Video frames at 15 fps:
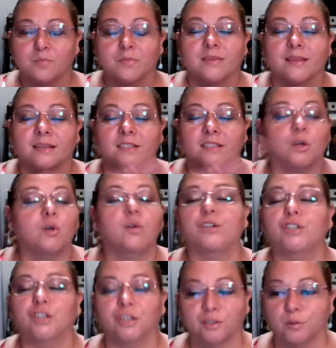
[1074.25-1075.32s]
the
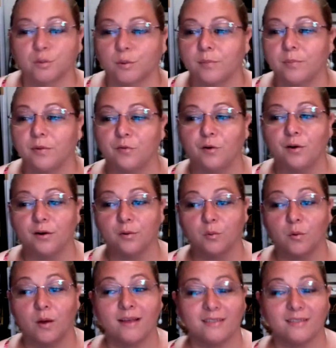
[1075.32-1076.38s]
solutions where before it
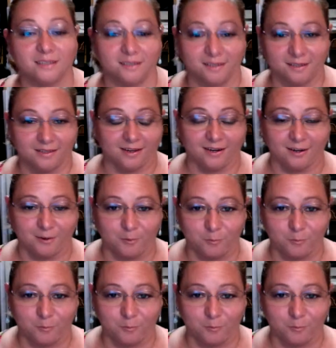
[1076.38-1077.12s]
wasn't in there.